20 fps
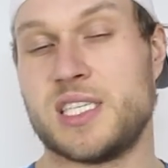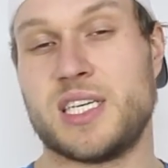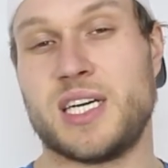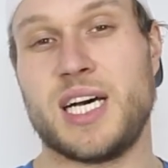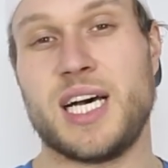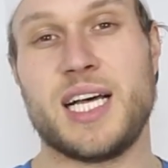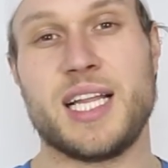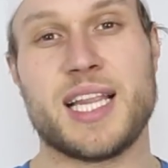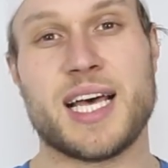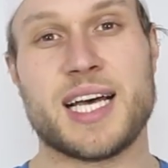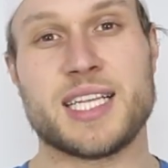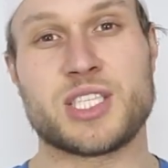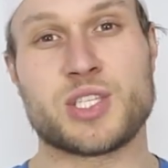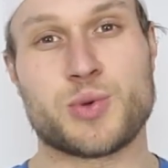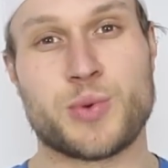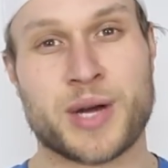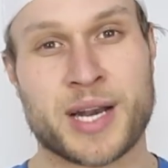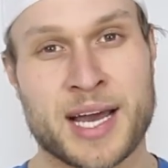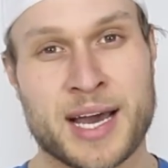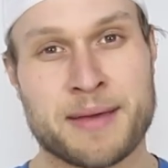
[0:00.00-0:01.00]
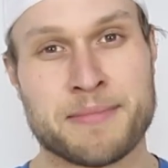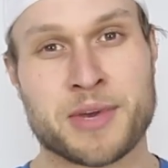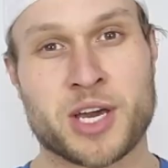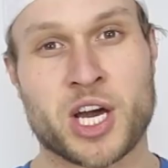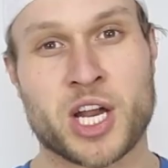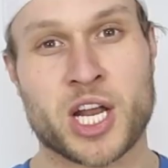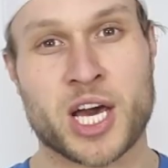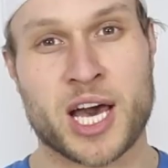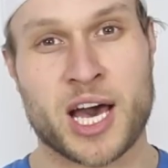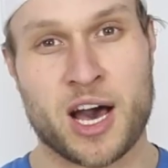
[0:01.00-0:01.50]
Well, that's what I'm
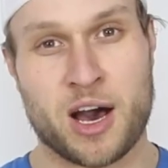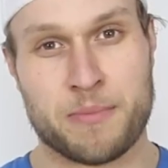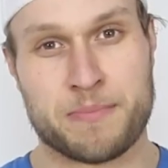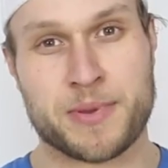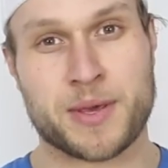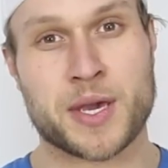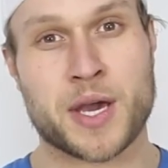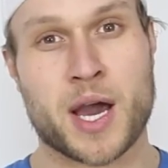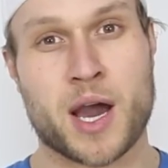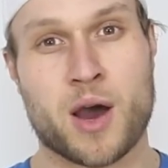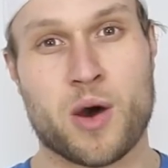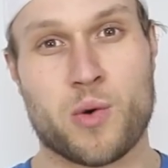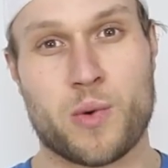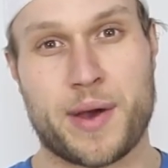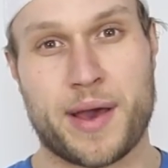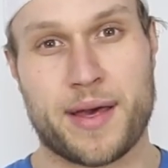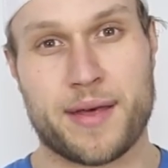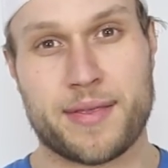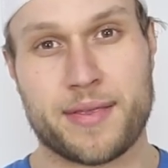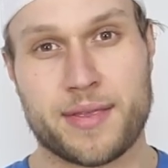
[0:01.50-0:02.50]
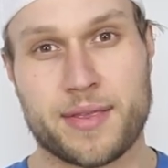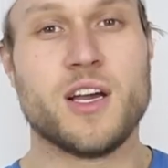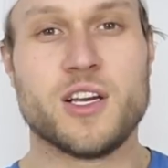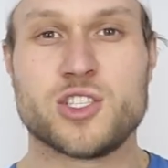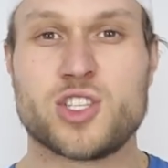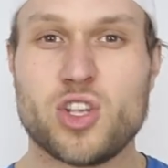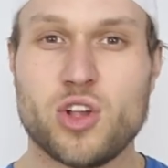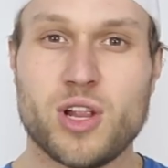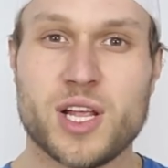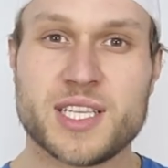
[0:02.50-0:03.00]
gonna help you out with.
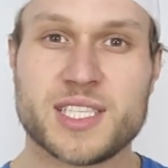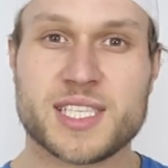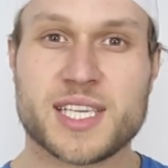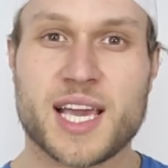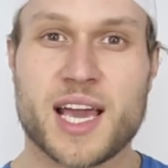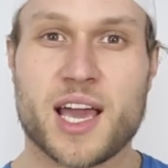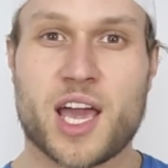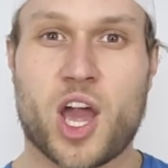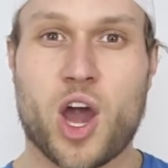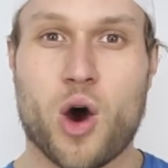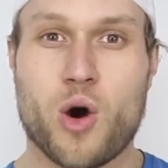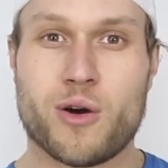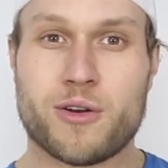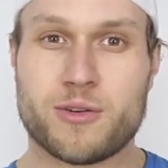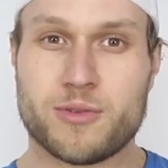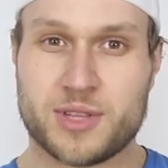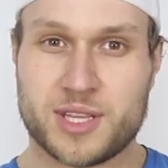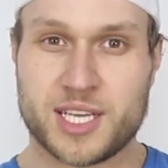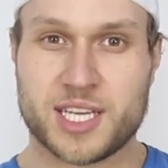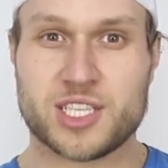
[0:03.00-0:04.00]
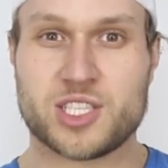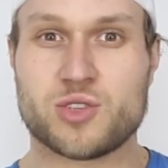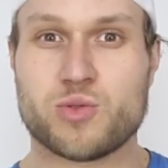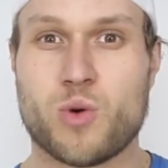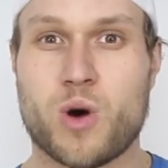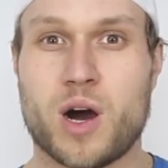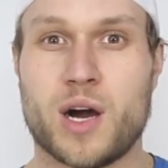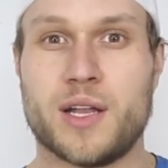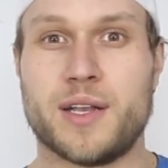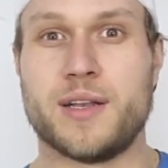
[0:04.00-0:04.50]
So let's get going with this
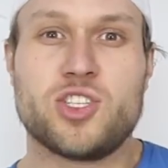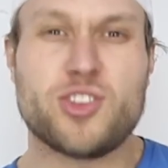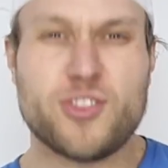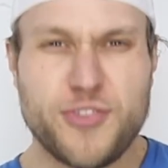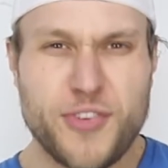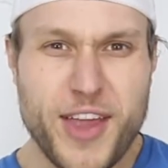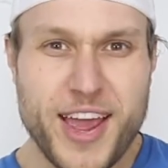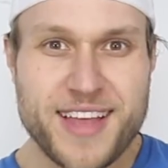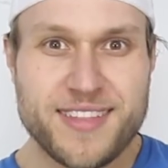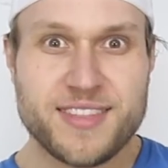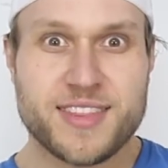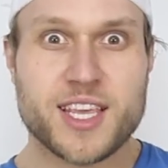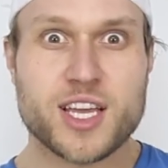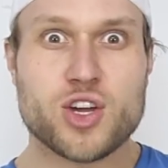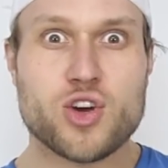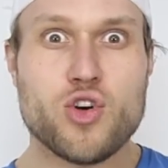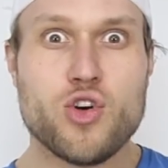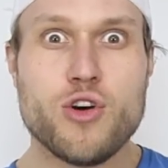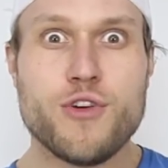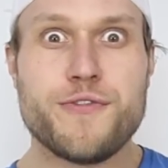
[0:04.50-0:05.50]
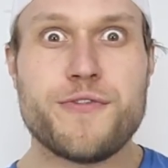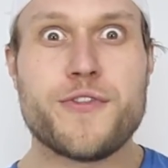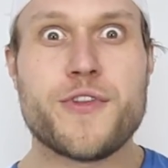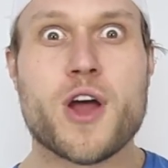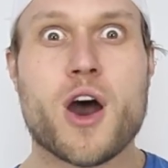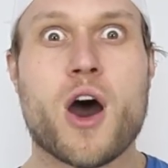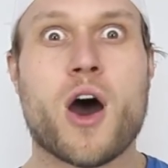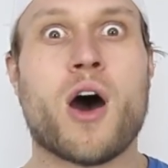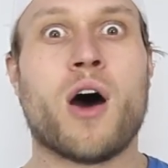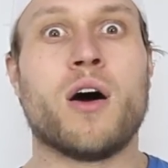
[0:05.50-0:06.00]
one. Święte
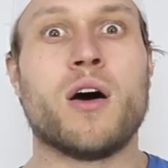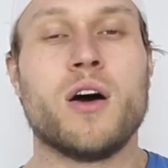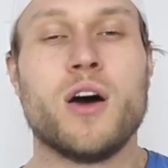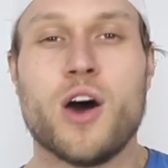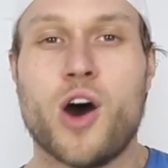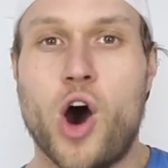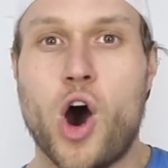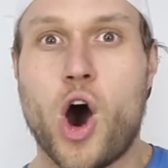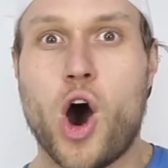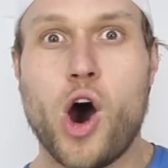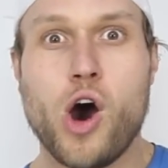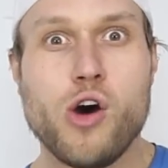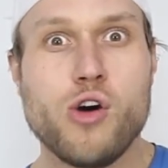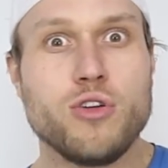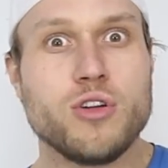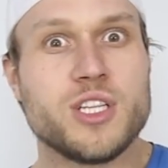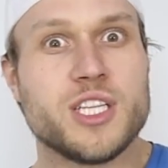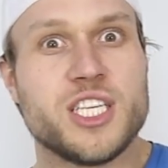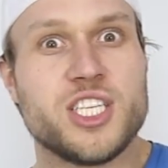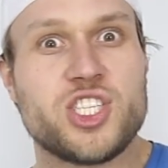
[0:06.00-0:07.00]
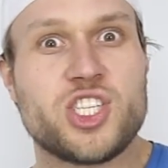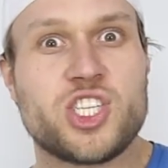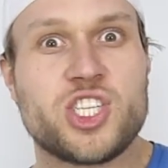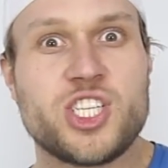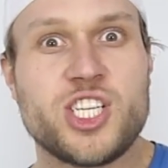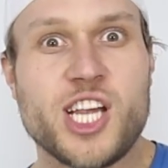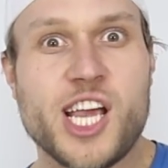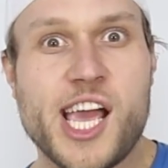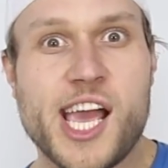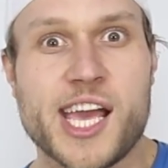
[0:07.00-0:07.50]
gówno! Holy
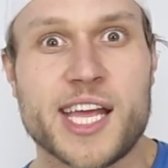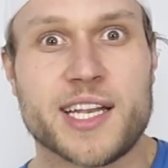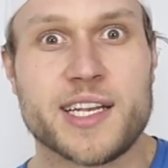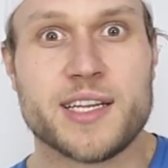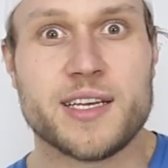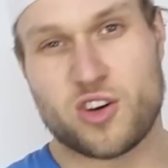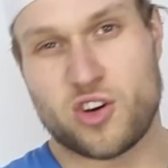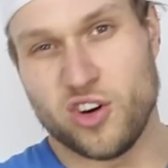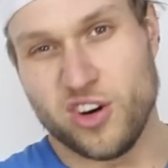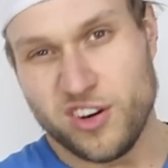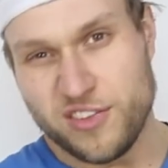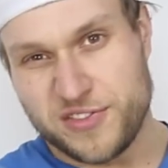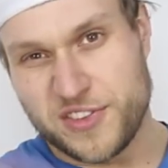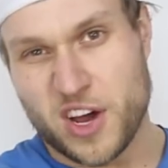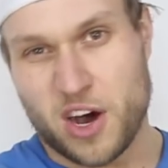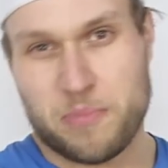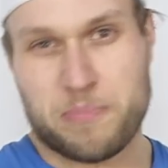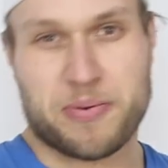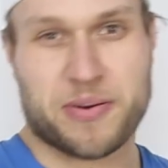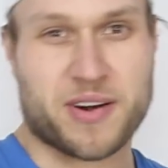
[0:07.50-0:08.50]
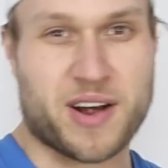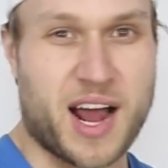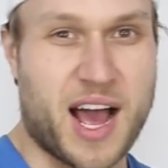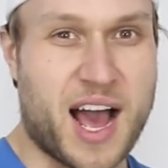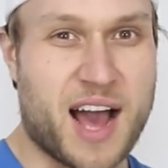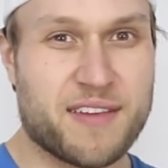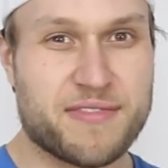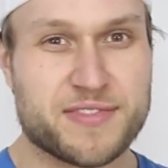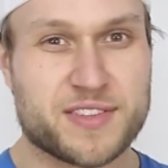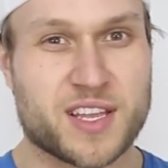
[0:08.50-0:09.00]
shit! Gówno
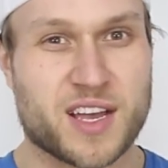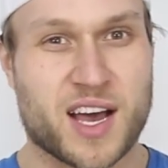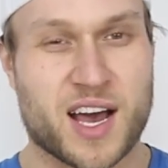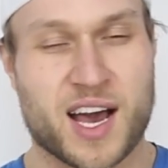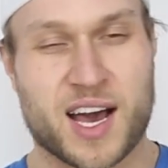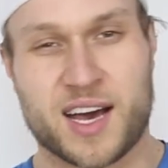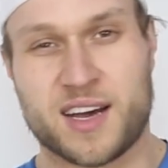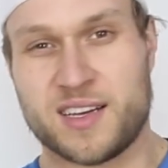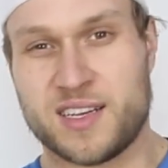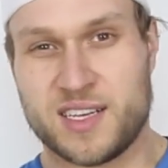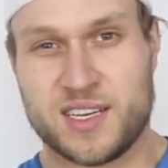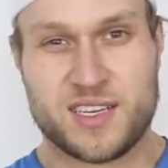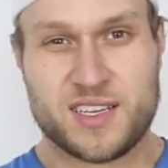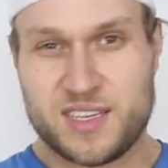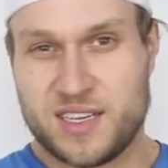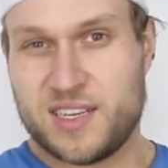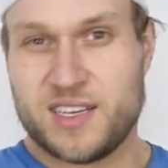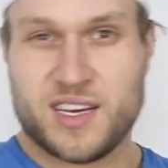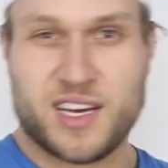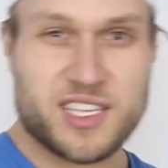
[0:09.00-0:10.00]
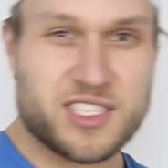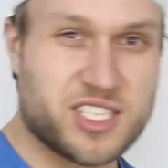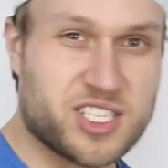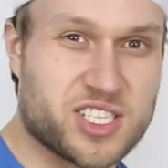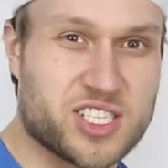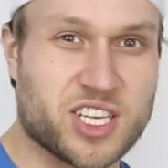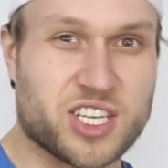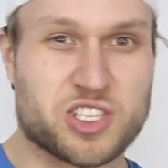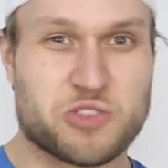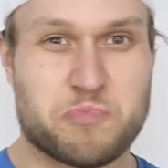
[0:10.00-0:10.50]
prawda? That's
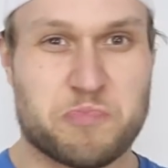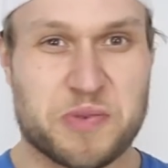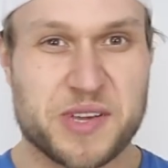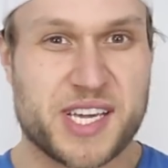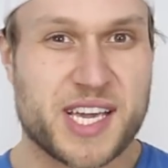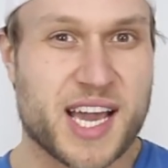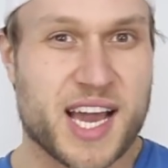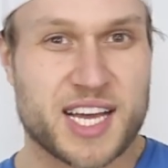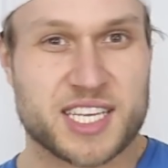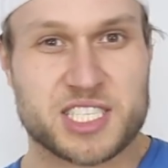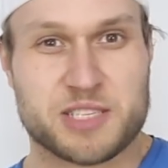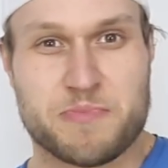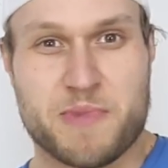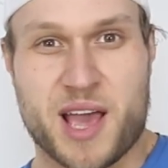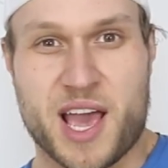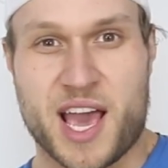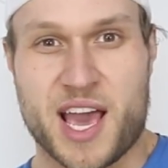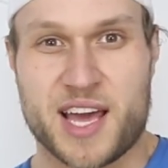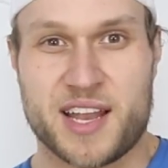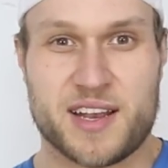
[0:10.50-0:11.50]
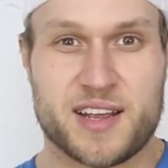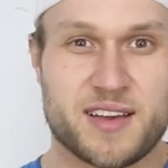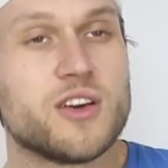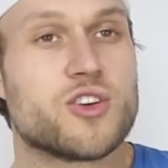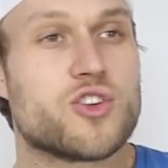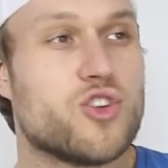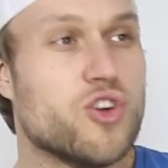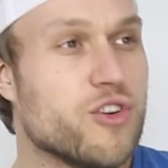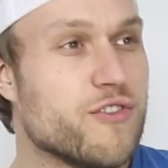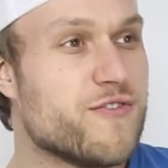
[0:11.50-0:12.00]
such BS, man.
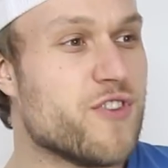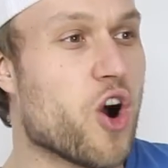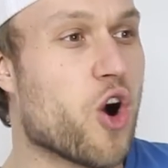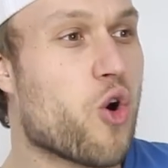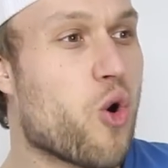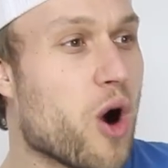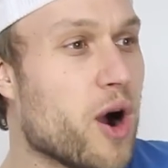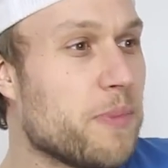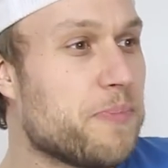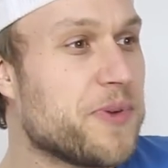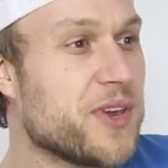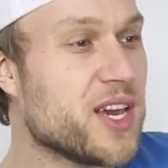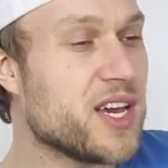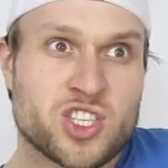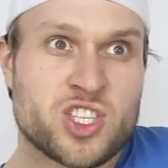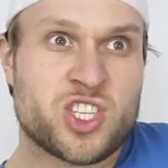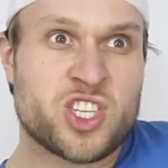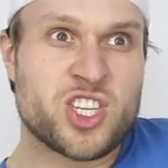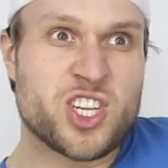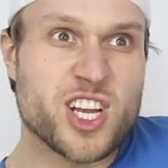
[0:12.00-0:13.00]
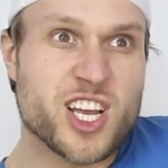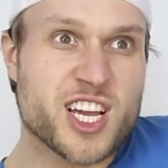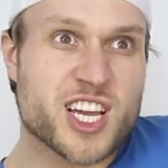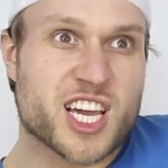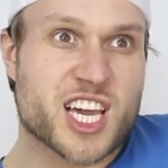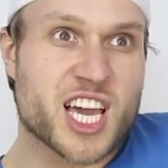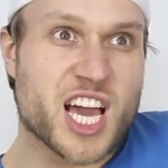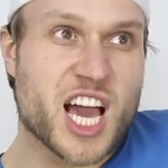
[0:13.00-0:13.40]
Gówno chłopie! Shit,